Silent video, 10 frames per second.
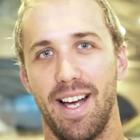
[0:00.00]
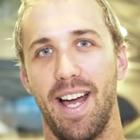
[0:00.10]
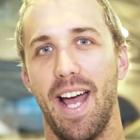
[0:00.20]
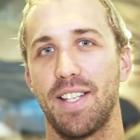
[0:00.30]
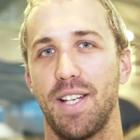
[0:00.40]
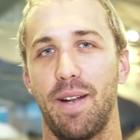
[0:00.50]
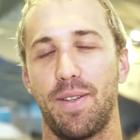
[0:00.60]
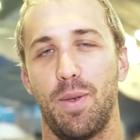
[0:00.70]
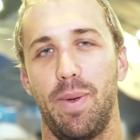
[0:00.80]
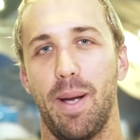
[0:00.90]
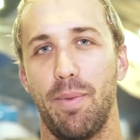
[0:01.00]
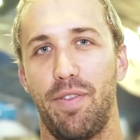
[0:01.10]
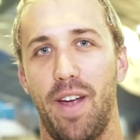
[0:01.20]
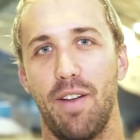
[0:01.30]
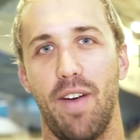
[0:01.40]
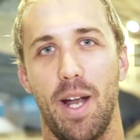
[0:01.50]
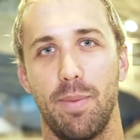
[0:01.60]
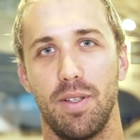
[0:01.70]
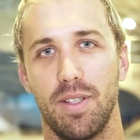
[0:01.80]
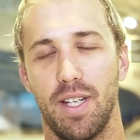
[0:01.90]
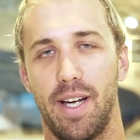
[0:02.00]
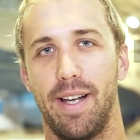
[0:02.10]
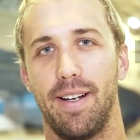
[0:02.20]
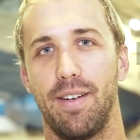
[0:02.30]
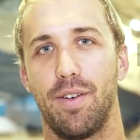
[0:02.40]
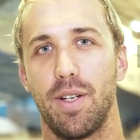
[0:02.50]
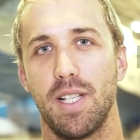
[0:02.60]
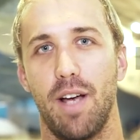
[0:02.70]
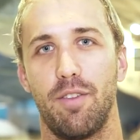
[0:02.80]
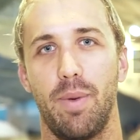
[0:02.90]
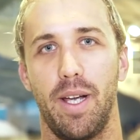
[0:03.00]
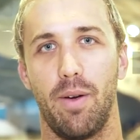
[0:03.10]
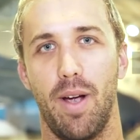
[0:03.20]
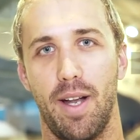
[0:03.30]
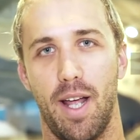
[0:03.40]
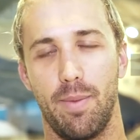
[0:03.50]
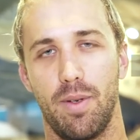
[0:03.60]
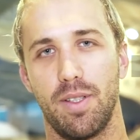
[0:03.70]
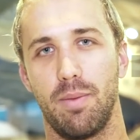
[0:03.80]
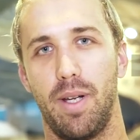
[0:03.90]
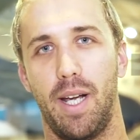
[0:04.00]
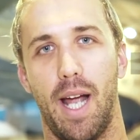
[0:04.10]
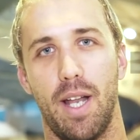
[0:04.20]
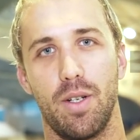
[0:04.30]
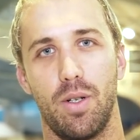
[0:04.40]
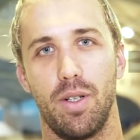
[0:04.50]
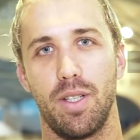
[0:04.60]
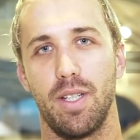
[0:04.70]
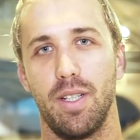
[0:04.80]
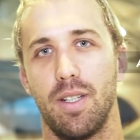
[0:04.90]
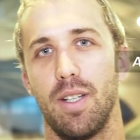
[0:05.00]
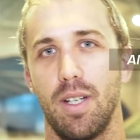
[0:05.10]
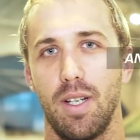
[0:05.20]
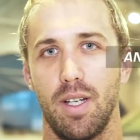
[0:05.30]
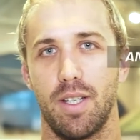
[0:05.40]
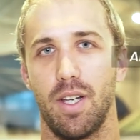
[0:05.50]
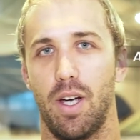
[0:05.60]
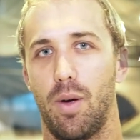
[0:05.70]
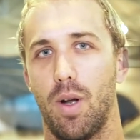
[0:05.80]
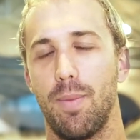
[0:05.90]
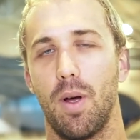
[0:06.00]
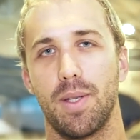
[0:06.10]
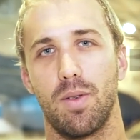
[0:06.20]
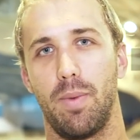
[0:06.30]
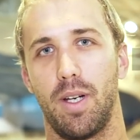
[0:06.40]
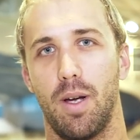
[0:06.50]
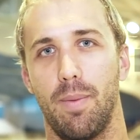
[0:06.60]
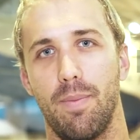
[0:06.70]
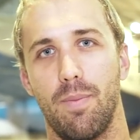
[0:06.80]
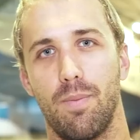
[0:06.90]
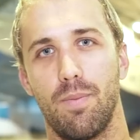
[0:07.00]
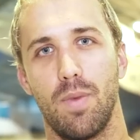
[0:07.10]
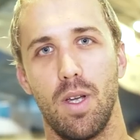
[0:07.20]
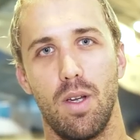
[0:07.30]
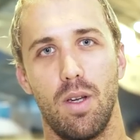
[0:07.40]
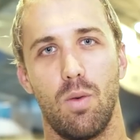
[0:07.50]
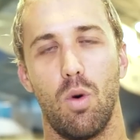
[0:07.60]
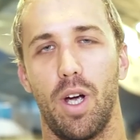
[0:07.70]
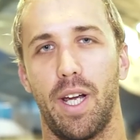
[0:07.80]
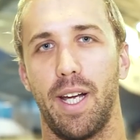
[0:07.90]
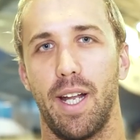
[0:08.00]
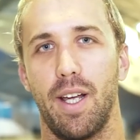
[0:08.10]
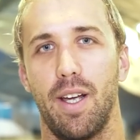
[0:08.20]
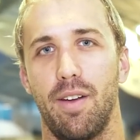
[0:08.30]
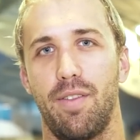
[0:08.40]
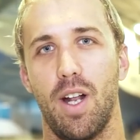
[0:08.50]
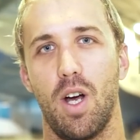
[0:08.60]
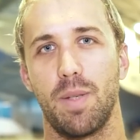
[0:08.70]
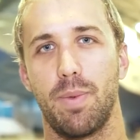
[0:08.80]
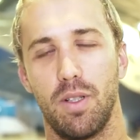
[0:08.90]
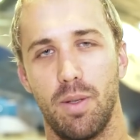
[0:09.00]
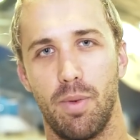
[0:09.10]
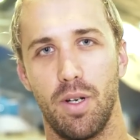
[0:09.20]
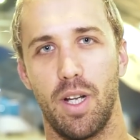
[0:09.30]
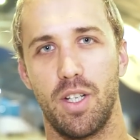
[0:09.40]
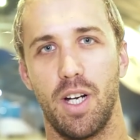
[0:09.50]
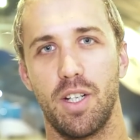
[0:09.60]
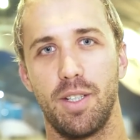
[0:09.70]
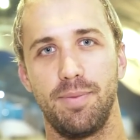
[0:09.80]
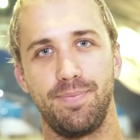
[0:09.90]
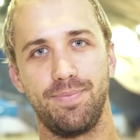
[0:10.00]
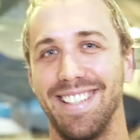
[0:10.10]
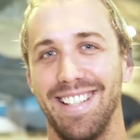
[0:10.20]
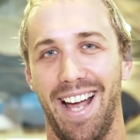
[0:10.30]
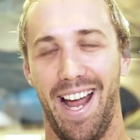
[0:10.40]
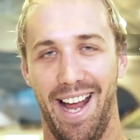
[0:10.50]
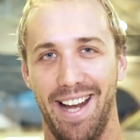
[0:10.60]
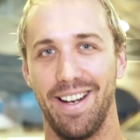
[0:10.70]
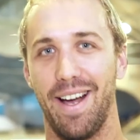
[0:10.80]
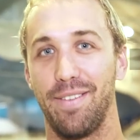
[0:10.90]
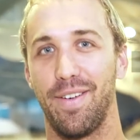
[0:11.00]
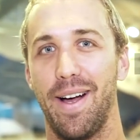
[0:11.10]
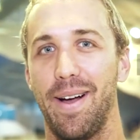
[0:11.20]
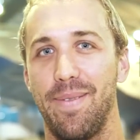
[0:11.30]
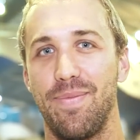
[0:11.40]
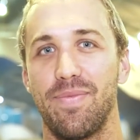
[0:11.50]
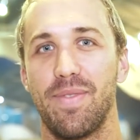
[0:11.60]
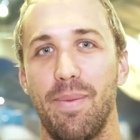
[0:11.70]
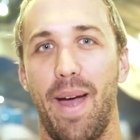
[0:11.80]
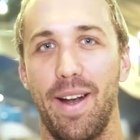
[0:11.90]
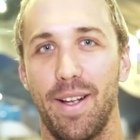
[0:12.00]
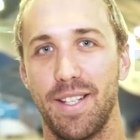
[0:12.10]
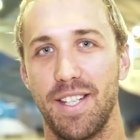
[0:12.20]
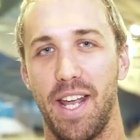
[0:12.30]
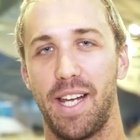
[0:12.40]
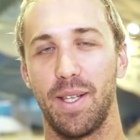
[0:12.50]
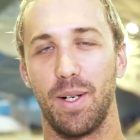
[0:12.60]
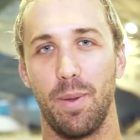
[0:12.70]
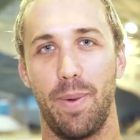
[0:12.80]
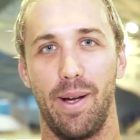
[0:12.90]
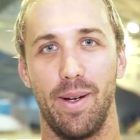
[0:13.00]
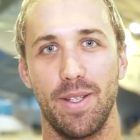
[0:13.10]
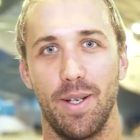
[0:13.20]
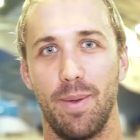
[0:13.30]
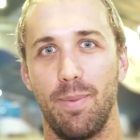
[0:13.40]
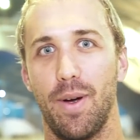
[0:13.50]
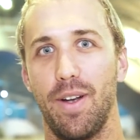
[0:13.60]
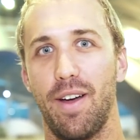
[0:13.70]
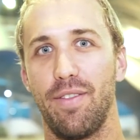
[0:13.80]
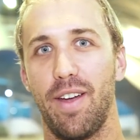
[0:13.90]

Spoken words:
Outside of swimming, I'm a fan of animals. I've always loved being around animals and being outdoors, and so when I'm not swimming, I'm working at a vet hospital in Bondi Junction, and I've made a sneaky little appearance on Bondi